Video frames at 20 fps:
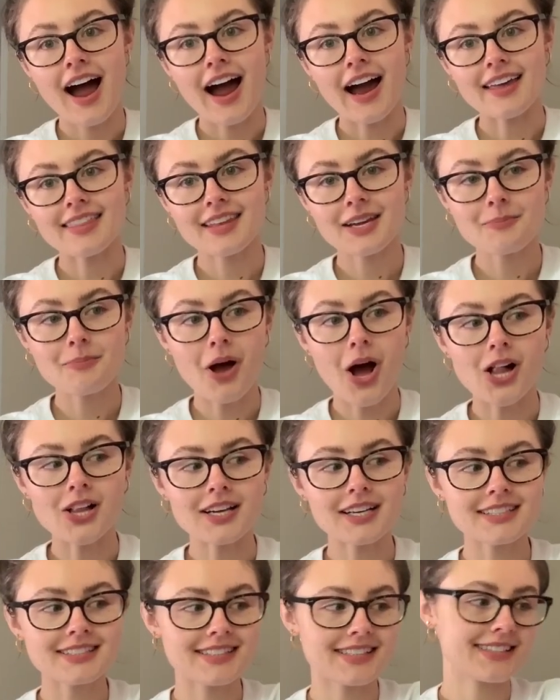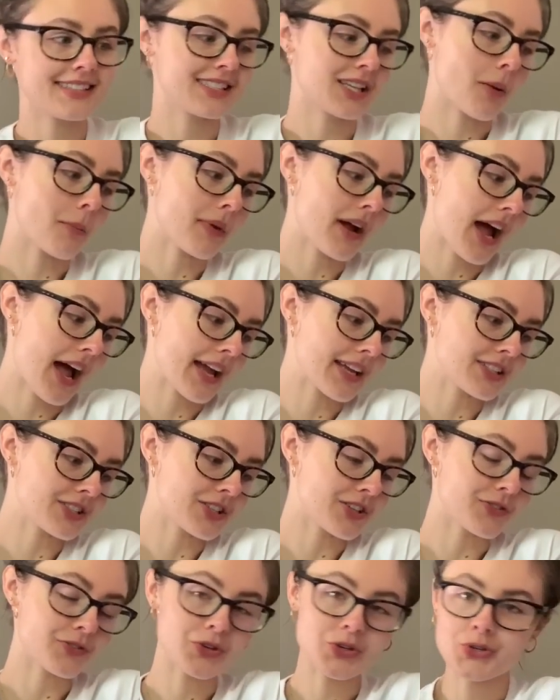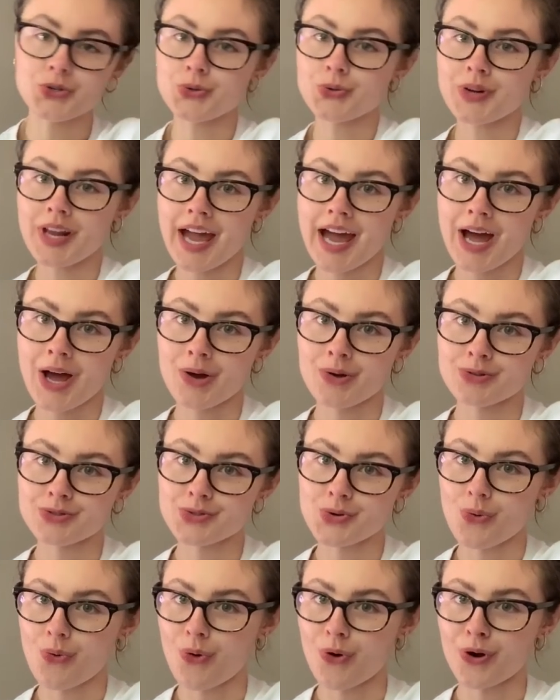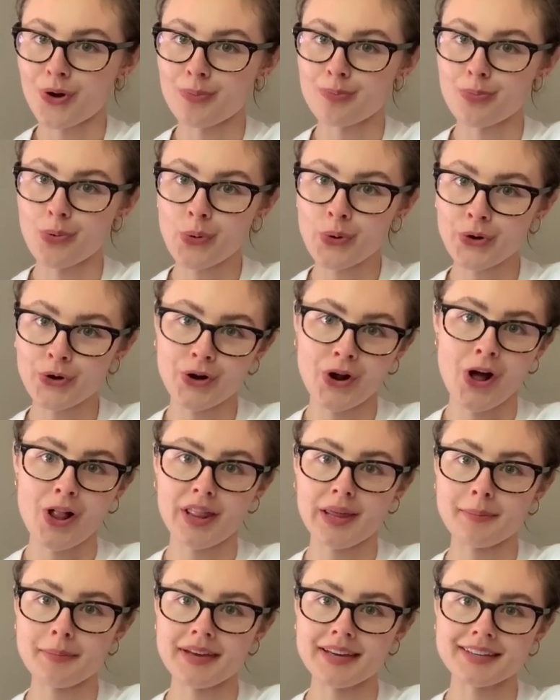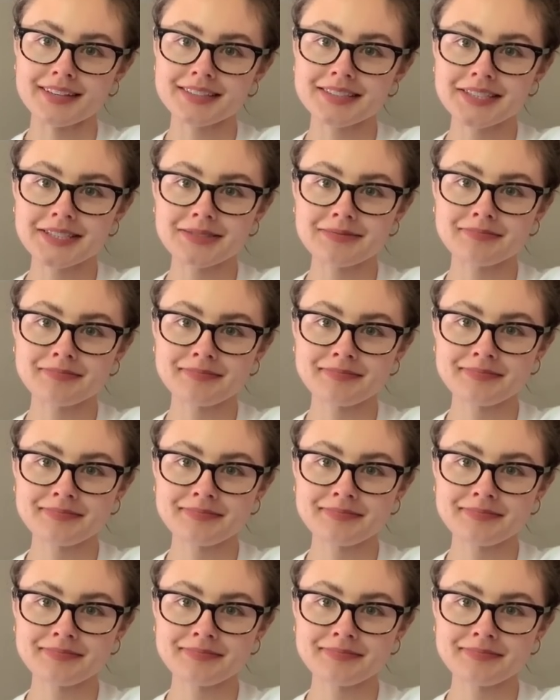I think Pollux is some kind of coonhound or border collie mix.